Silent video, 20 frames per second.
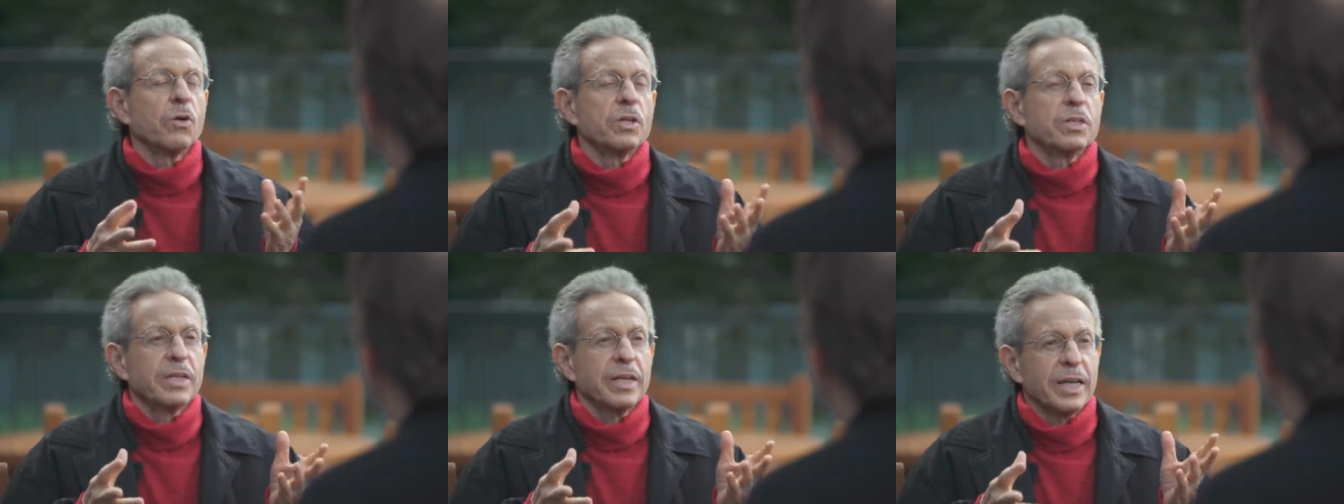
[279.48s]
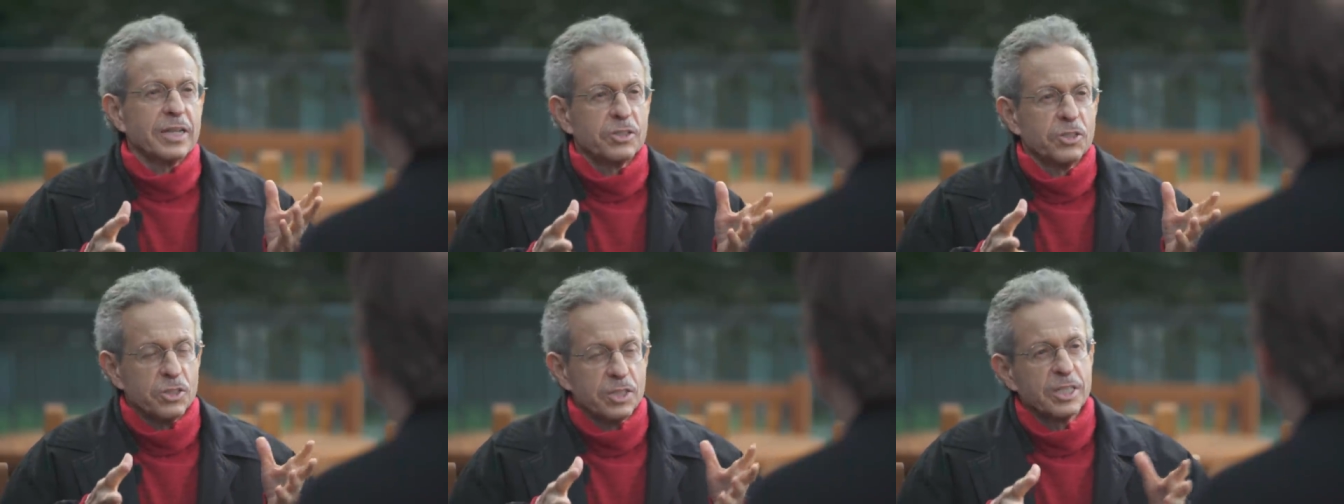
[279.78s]
order to
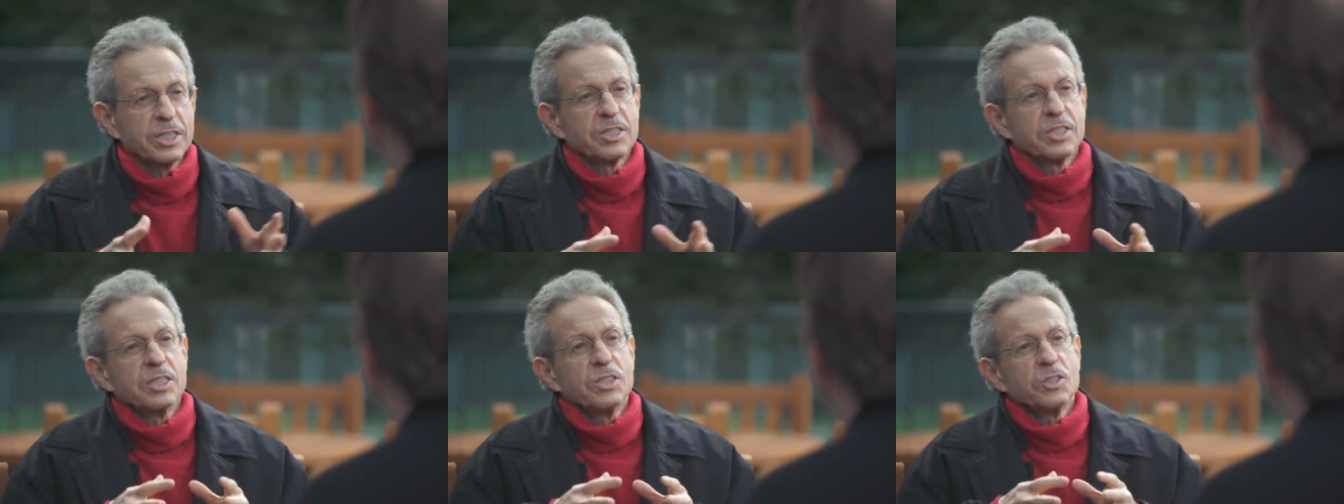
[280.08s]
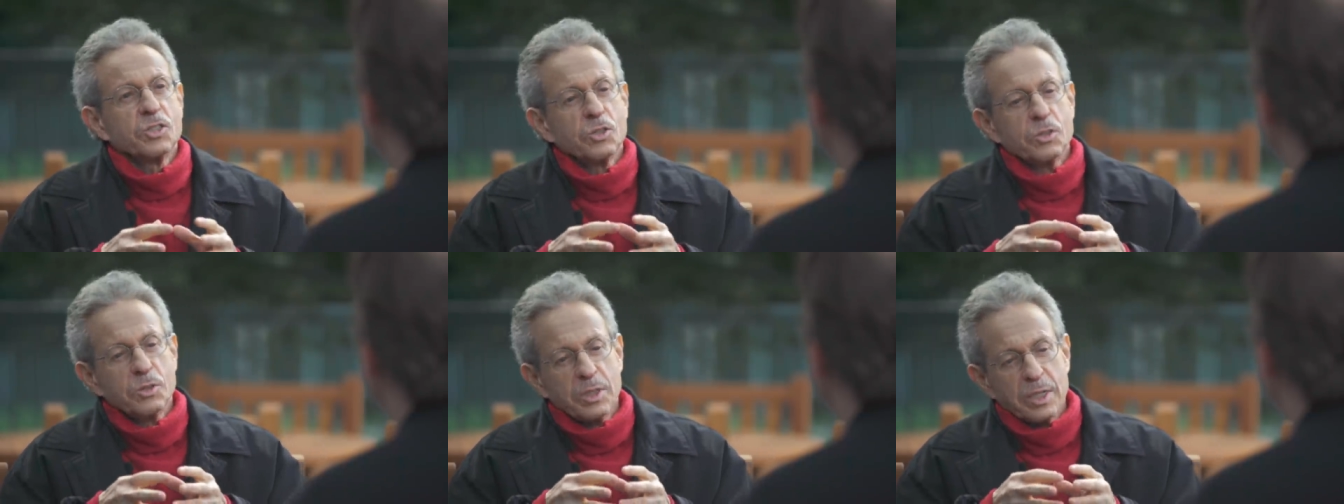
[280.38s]
get your
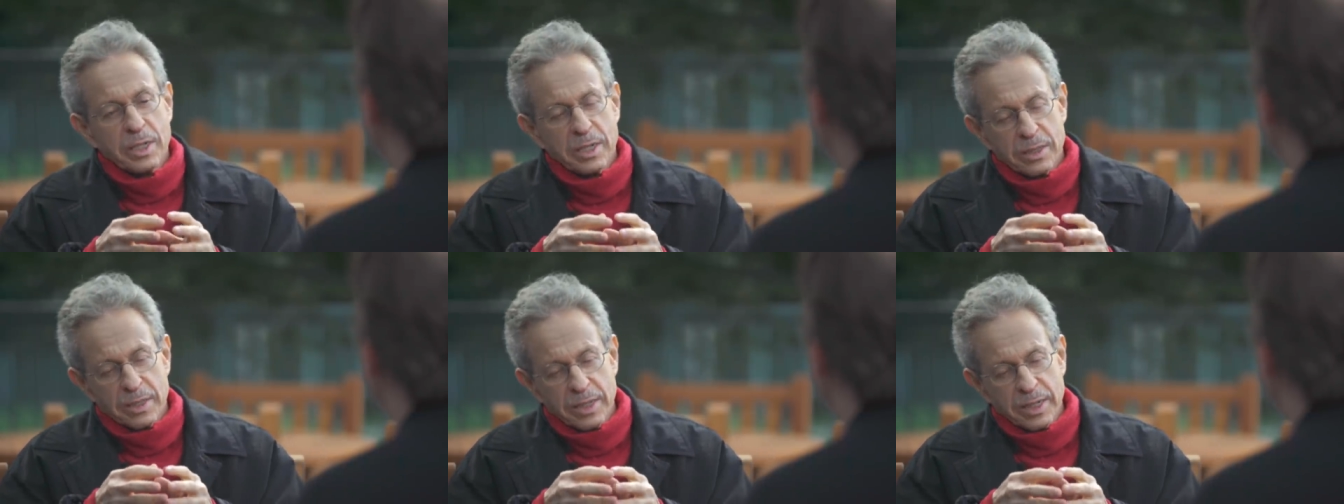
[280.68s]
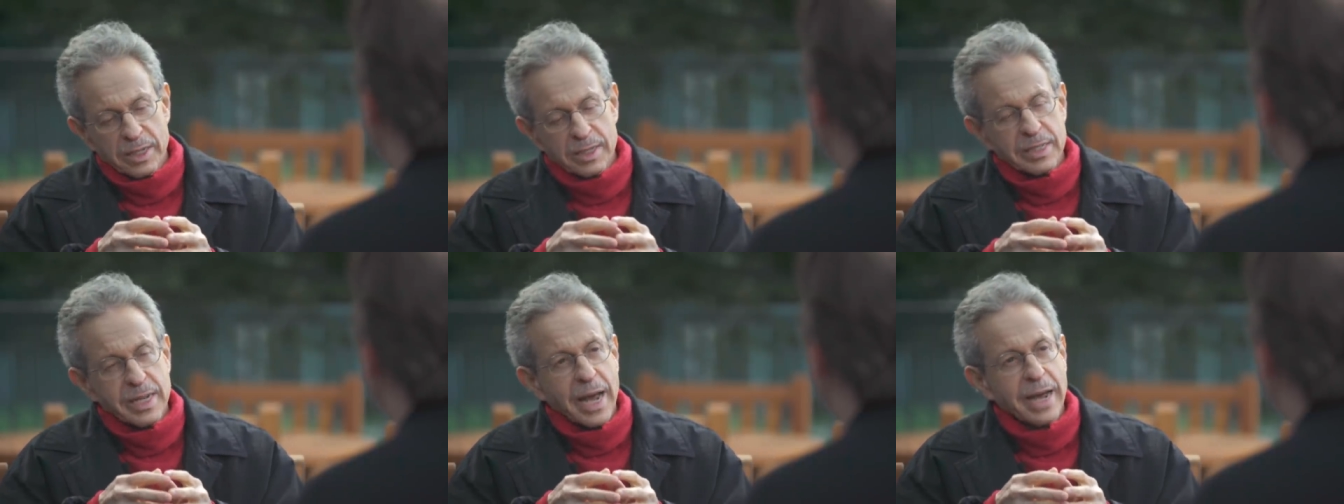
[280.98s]
distance, you need
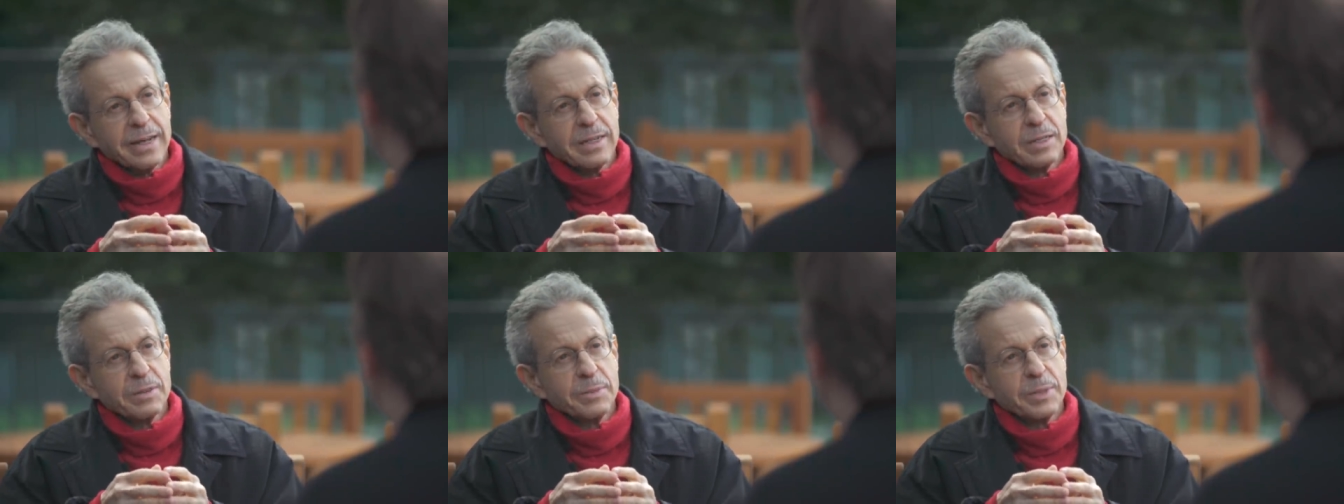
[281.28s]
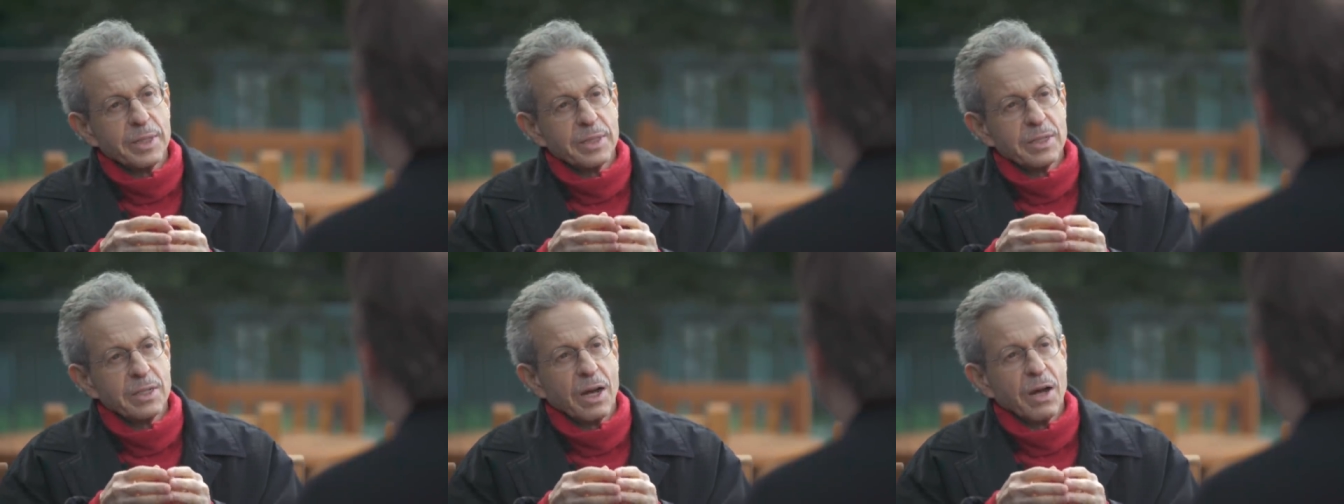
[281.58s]
the
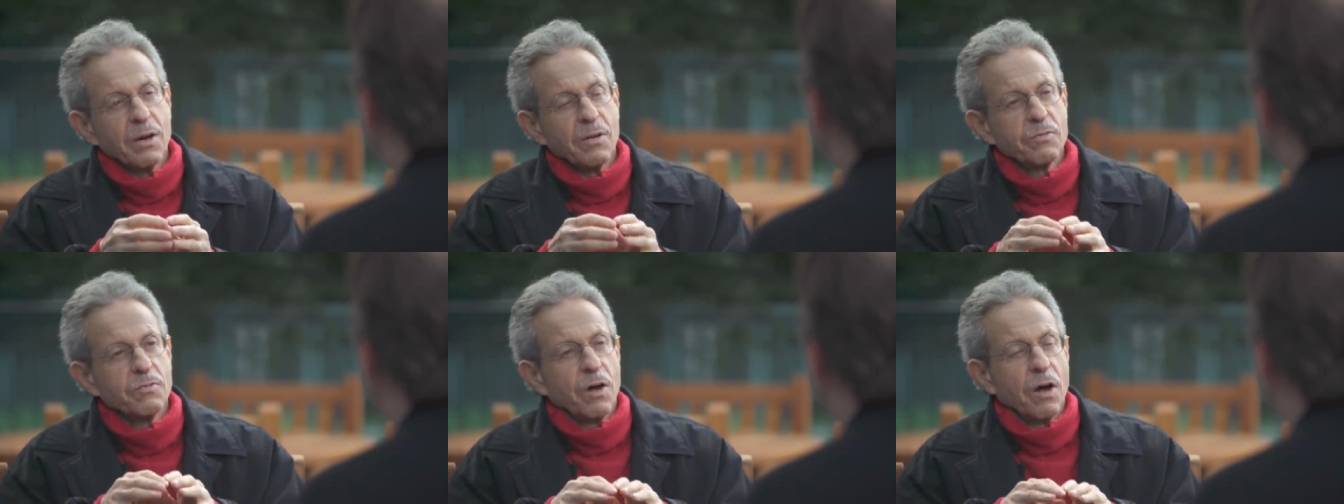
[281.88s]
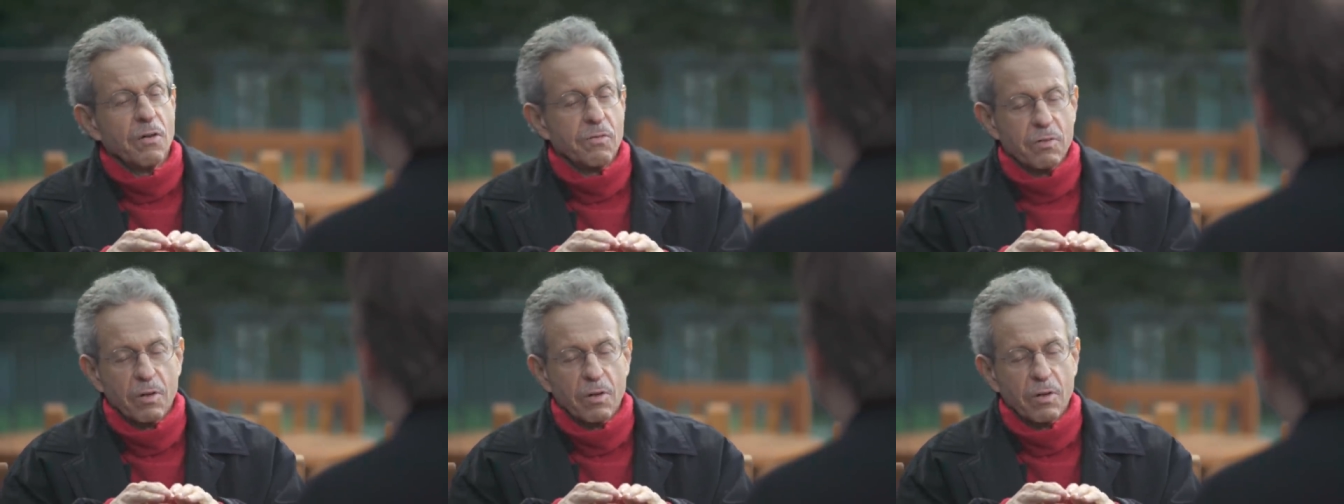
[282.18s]
entanglement of